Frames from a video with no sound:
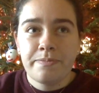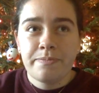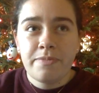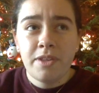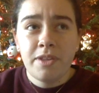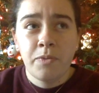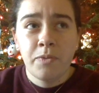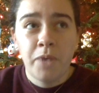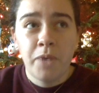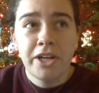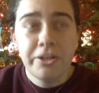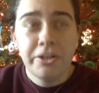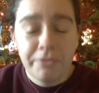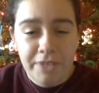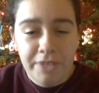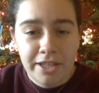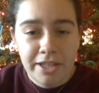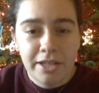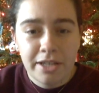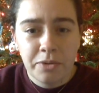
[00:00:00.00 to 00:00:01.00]
when you're
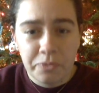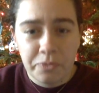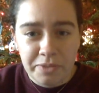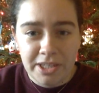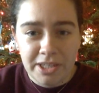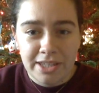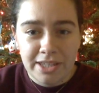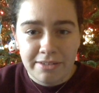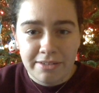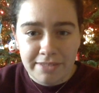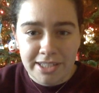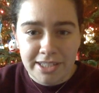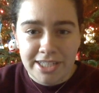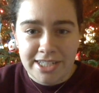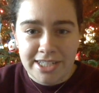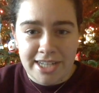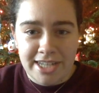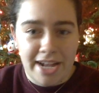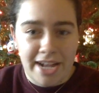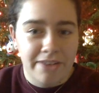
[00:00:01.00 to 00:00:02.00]
feeling really, really
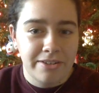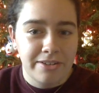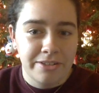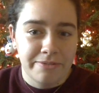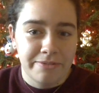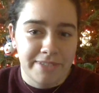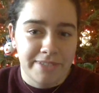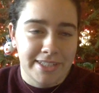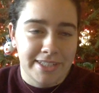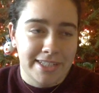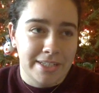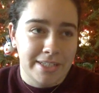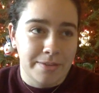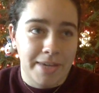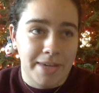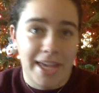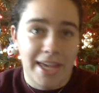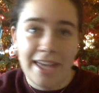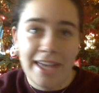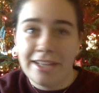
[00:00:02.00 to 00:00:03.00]
down and you feel like you
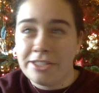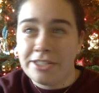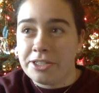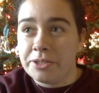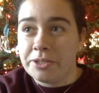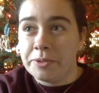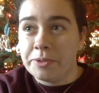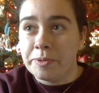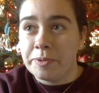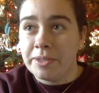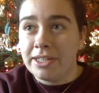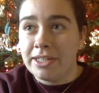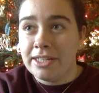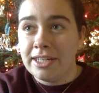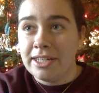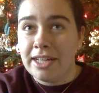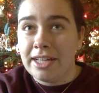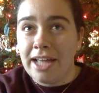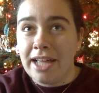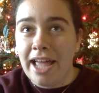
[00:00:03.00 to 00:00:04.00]
can't do
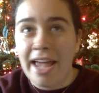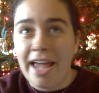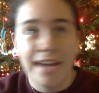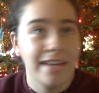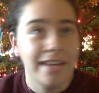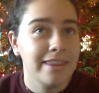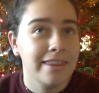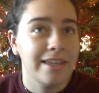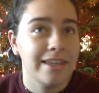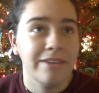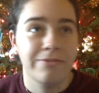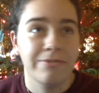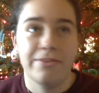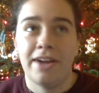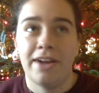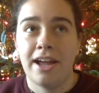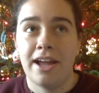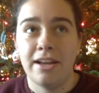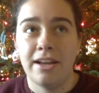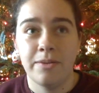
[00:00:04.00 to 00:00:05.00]
anything for
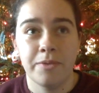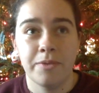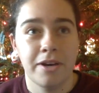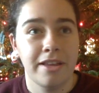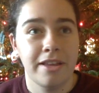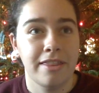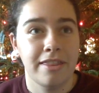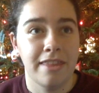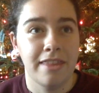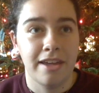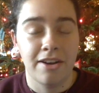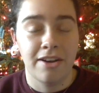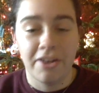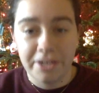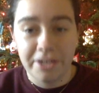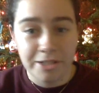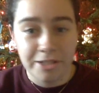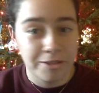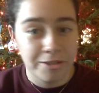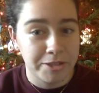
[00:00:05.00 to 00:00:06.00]
anyone, that all
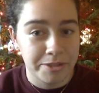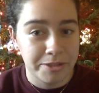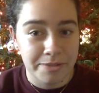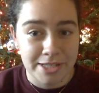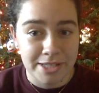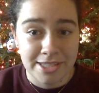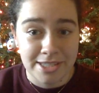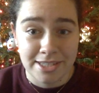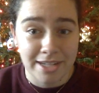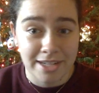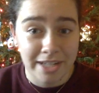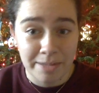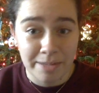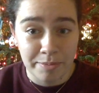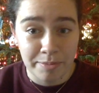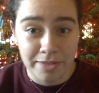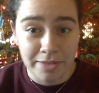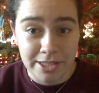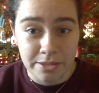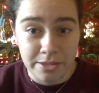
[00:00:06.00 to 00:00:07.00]
you do is suck up
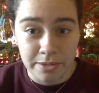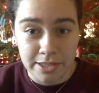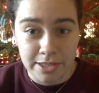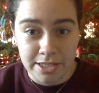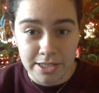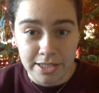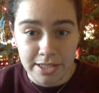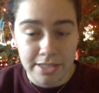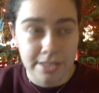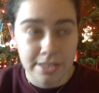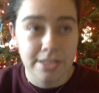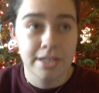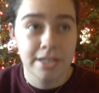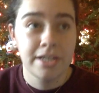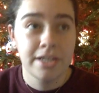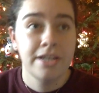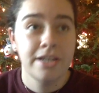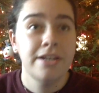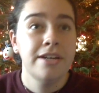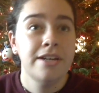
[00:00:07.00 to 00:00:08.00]
resources,
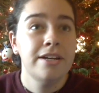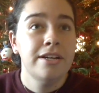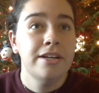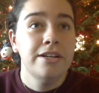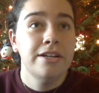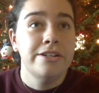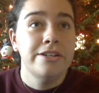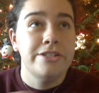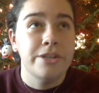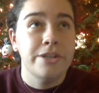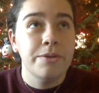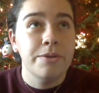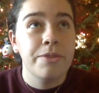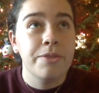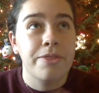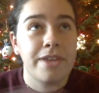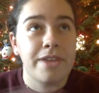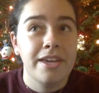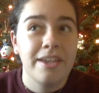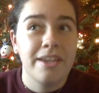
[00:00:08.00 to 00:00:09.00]
don't
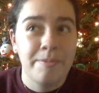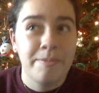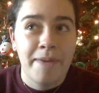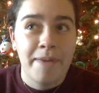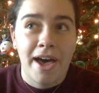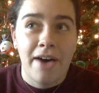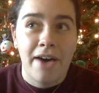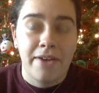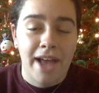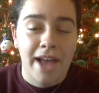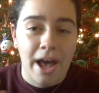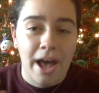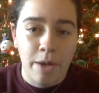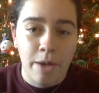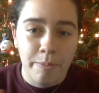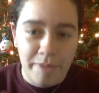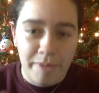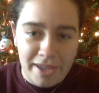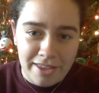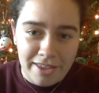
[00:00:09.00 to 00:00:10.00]
think about how
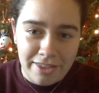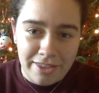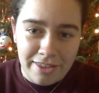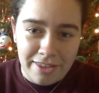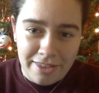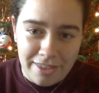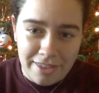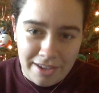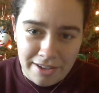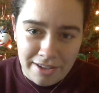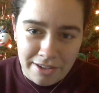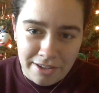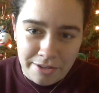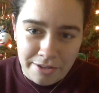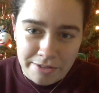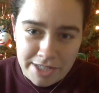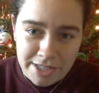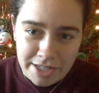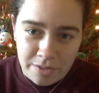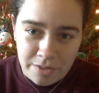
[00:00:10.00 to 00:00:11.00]
big the thing you
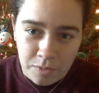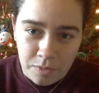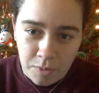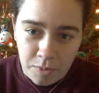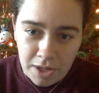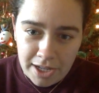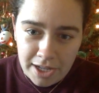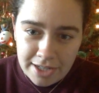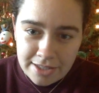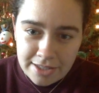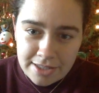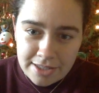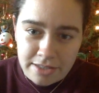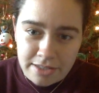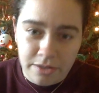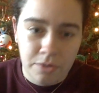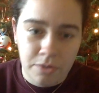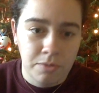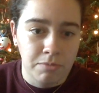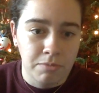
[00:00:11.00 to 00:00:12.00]
did was.
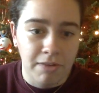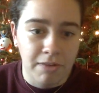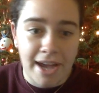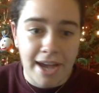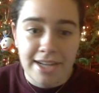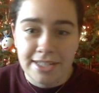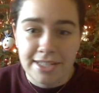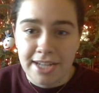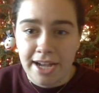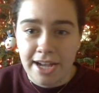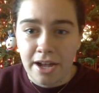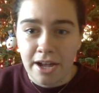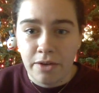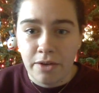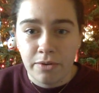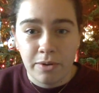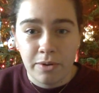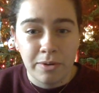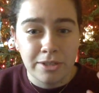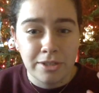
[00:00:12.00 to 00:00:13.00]
Write down,
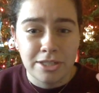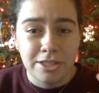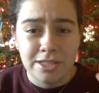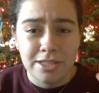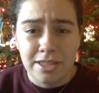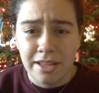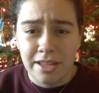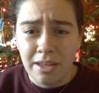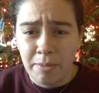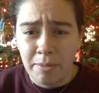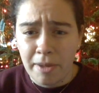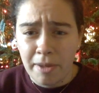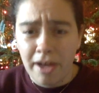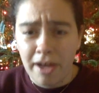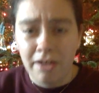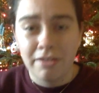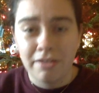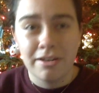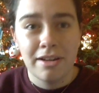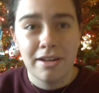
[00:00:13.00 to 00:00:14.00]
or just think
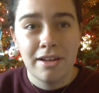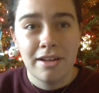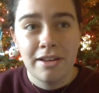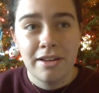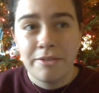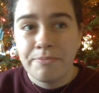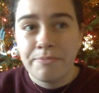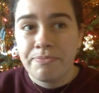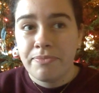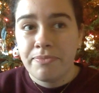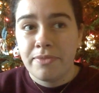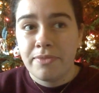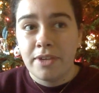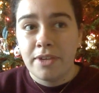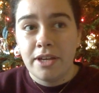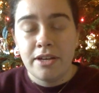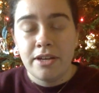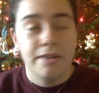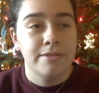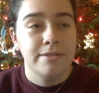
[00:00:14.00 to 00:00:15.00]
about, you
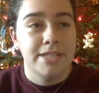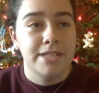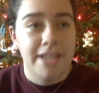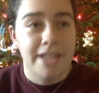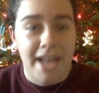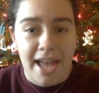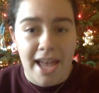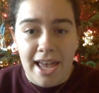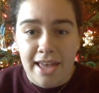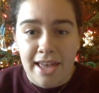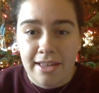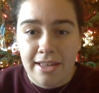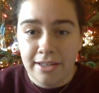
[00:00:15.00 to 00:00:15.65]
know, today